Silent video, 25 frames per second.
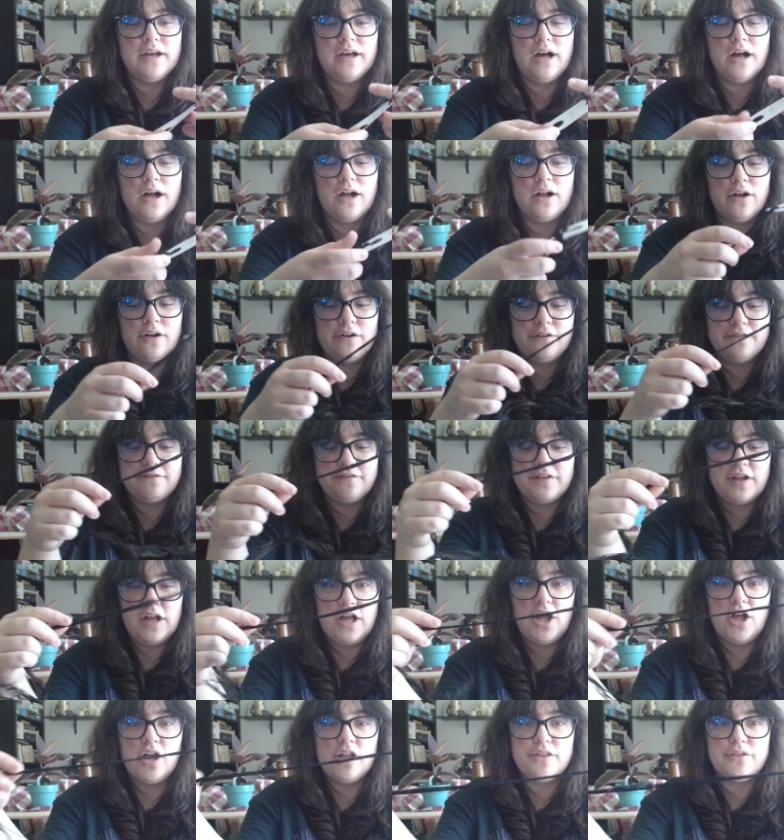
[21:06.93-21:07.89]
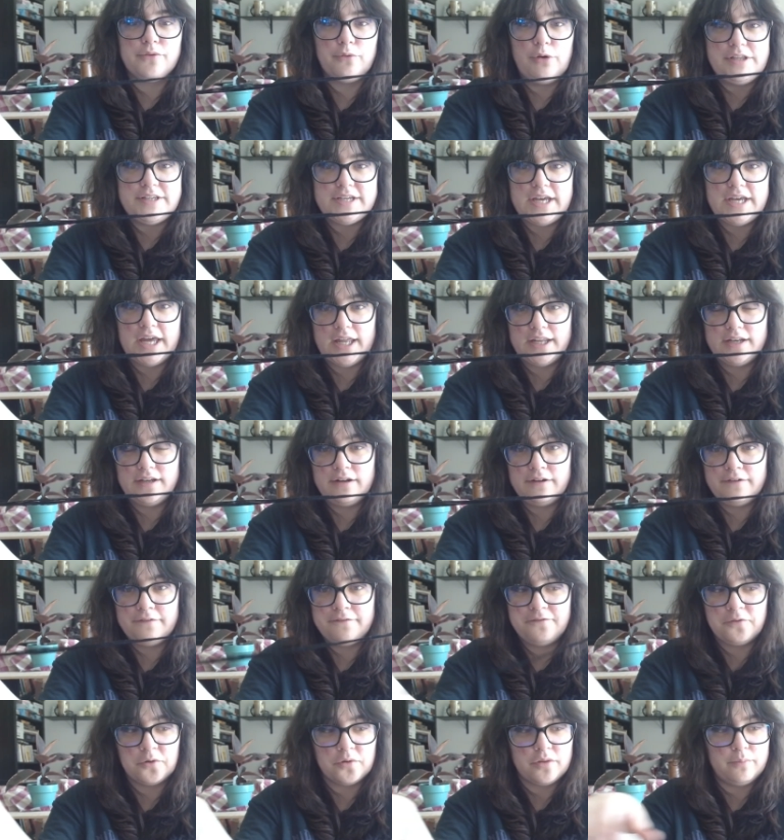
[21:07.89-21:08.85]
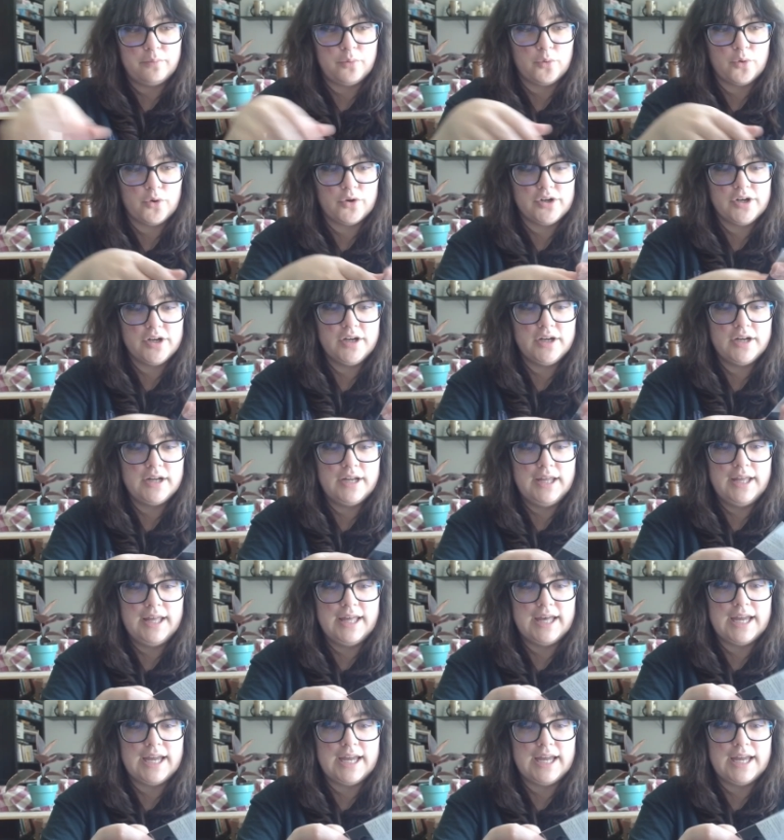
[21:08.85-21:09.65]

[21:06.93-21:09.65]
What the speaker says: of 310 for the border,